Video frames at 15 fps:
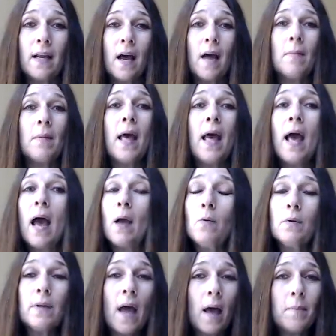up. I
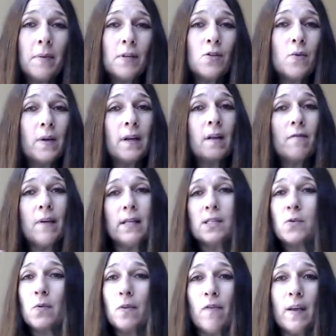will not be doing
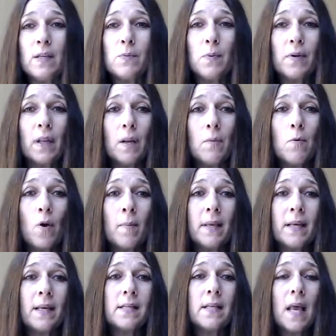events with Facebook anymore
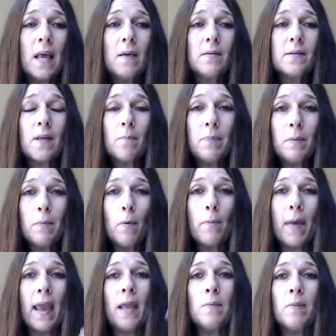because some people
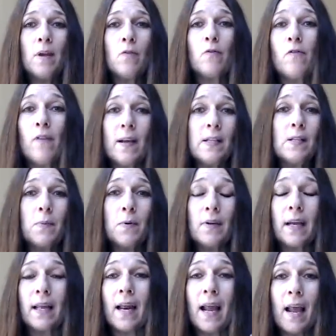paid me through
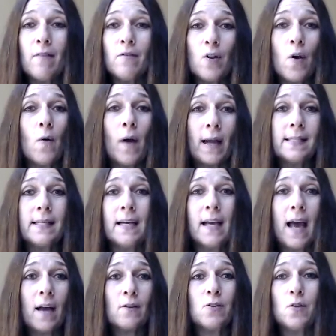Facebook and I have no idea
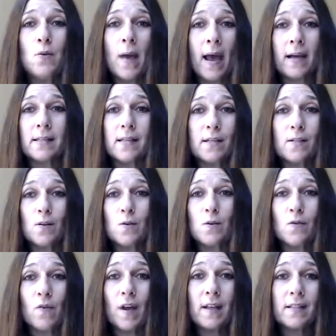how to access
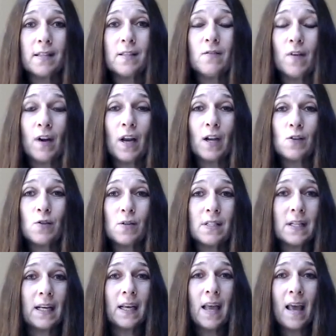those funds. It's very
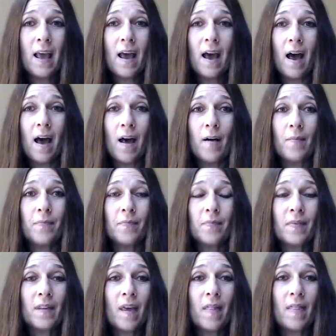interesting. Um,
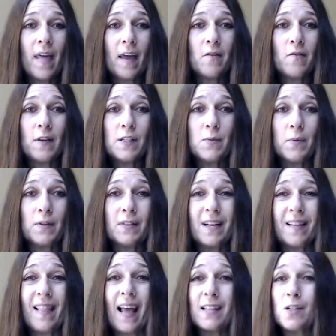that Facebook
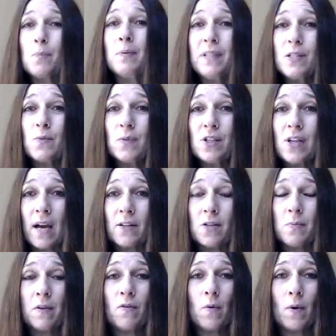did that. So please reach out
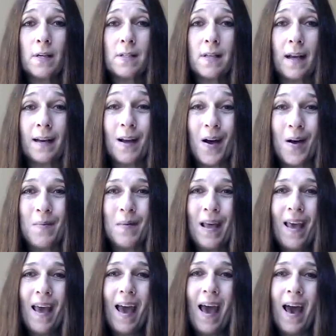to me if you want to sign up
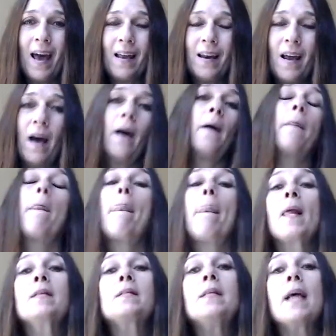and um,
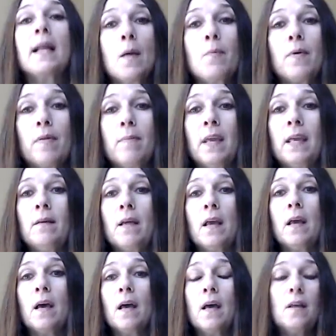sign up with me.
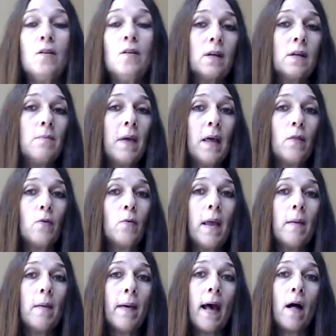Uh, you can pay through
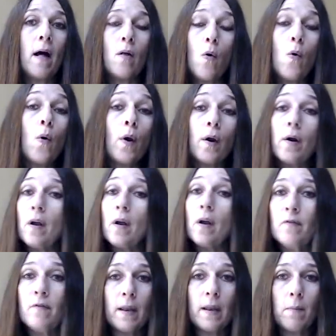PayPal or
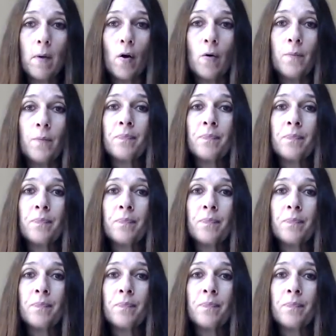Venmo